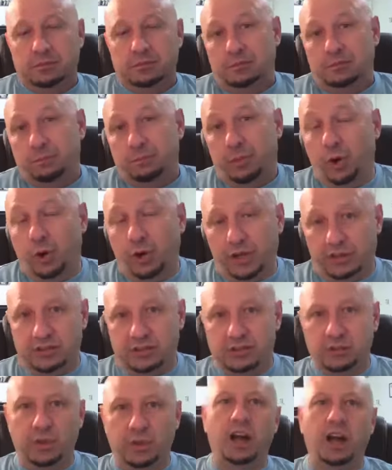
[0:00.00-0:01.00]

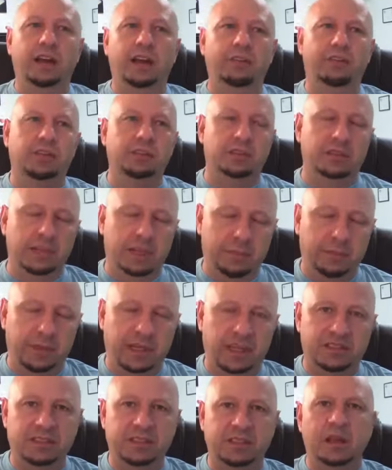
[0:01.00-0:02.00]
points. We all have our
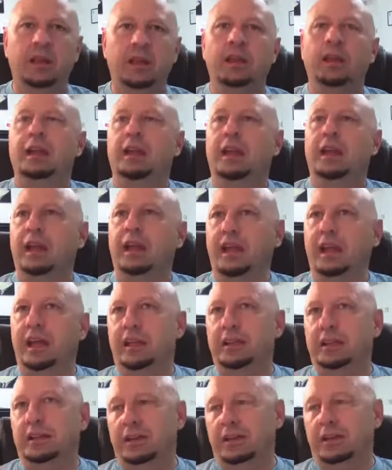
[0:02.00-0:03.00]
limits,
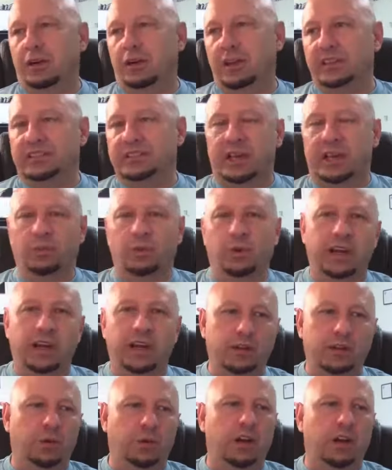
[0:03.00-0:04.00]
and you know, is that right
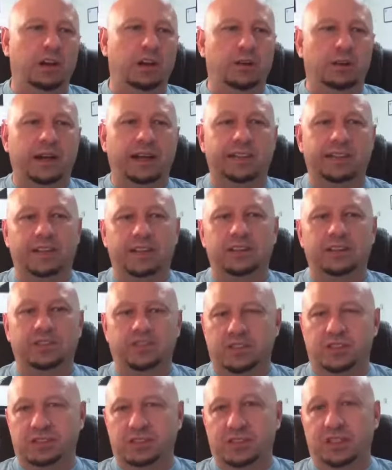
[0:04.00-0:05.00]
or wrong? Or I think it's
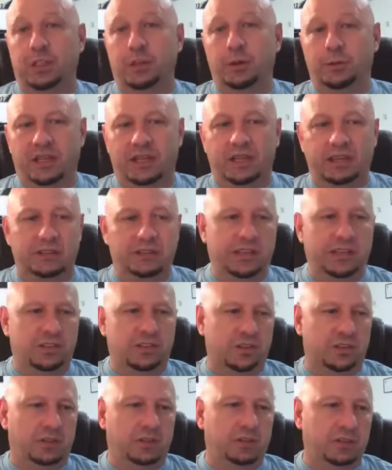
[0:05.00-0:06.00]
just a human
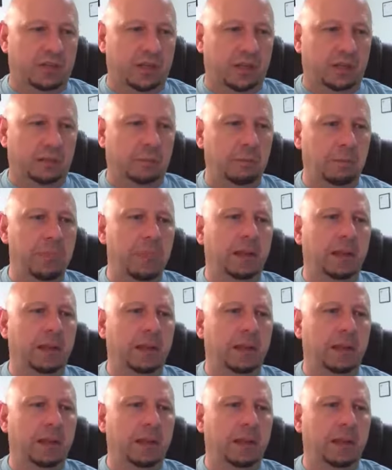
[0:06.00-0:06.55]
condition. Okay.